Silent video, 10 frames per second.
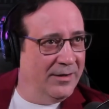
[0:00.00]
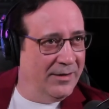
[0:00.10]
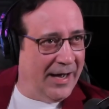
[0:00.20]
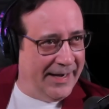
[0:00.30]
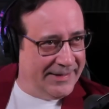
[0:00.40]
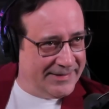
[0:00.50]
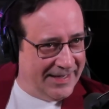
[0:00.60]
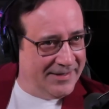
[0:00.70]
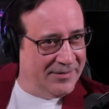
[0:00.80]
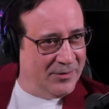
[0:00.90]
I
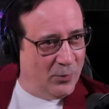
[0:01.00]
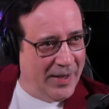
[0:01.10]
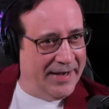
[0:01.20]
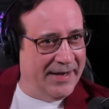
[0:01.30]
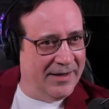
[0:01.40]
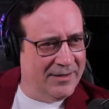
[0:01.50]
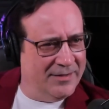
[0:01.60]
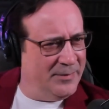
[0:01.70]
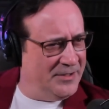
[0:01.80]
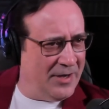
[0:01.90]
attended the wedding.
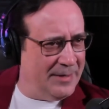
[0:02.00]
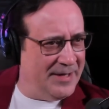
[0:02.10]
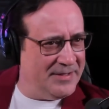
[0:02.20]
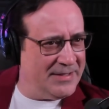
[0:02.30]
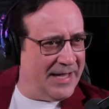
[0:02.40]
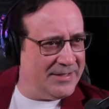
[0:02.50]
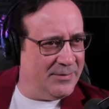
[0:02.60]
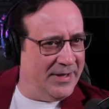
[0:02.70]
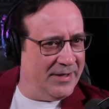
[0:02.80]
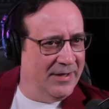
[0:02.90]
Did we talk about this last
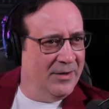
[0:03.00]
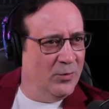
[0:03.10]
week?